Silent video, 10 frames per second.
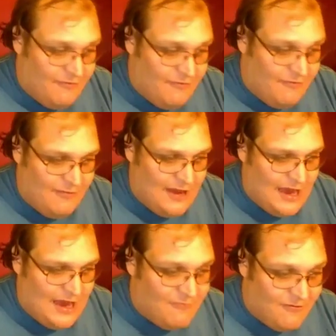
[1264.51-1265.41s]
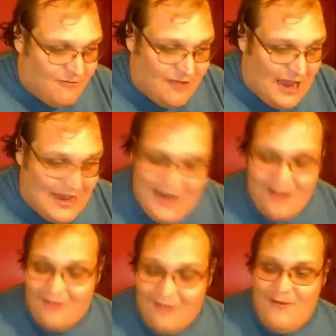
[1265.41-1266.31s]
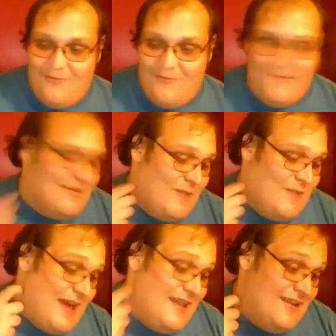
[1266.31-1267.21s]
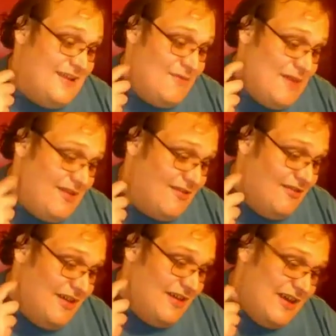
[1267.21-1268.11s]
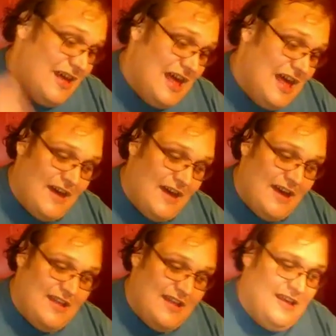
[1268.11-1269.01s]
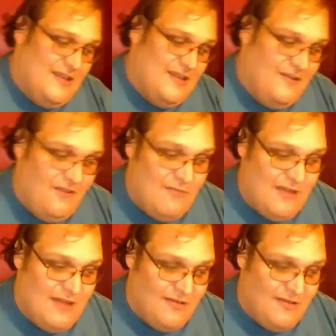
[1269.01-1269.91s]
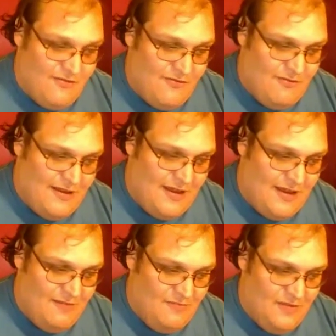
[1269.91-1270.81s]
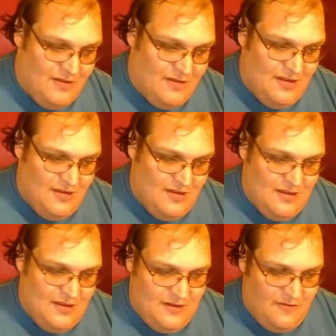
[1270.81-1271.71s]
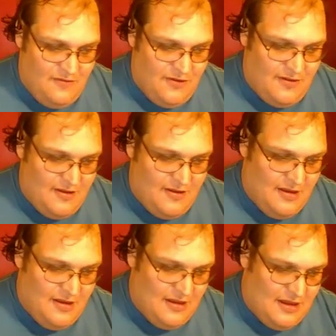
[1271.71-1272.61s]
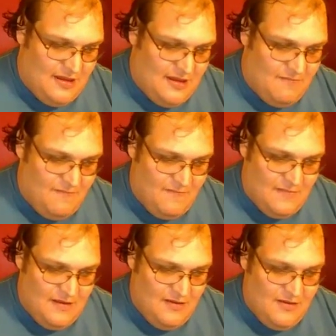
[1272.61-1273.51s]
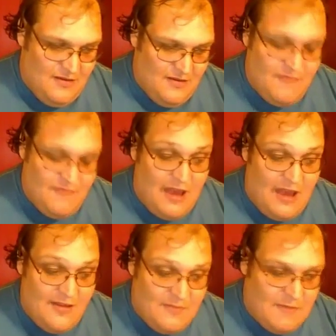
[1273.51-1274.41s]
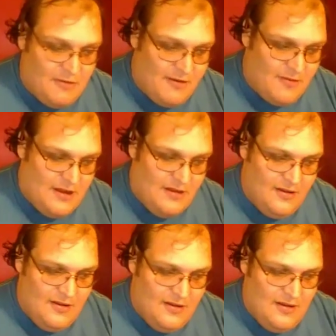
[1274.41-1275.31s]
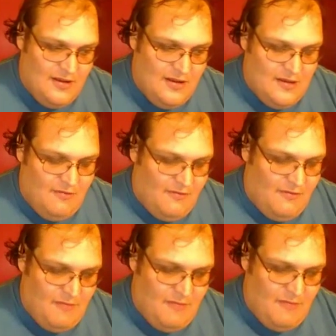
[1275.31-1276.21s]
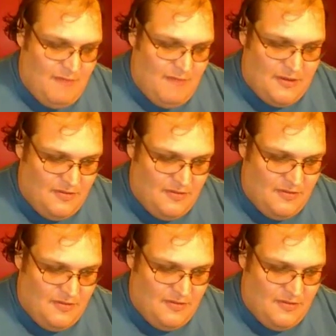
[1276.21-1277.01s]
me, I get along with because I had another mentor. I've had a few mentors through my time at the university, different kinds of people as well. I always remember them.